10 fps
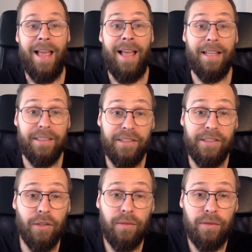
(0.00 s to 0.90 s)
And this
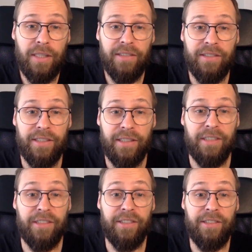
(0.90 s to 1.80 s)
conference
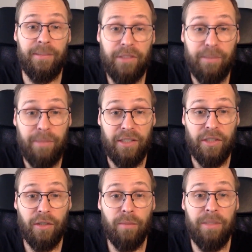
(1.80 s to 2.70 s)
is
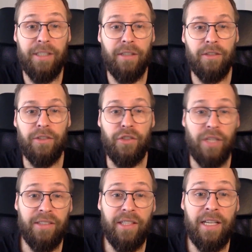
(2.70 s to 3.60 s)
special because
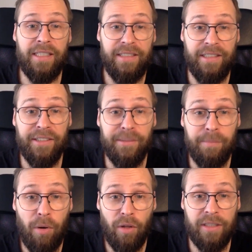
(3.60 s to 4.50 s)
just like this
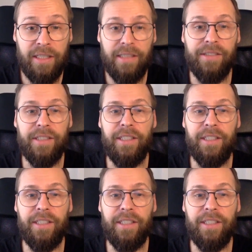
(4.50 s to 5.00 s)
podcast,